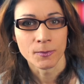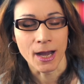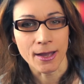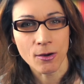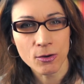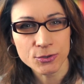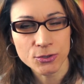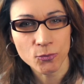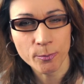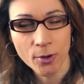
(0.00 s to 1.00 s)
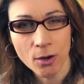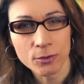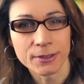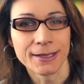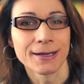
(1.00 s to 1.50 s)
I also
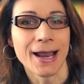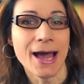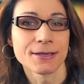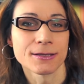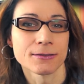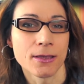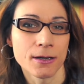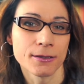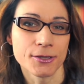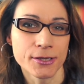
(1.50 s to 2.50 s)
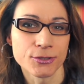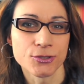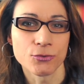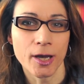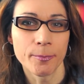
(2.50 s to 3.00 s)
brought in last thirty years
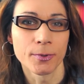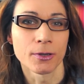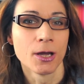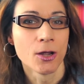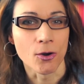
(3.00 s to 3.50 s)
to Apple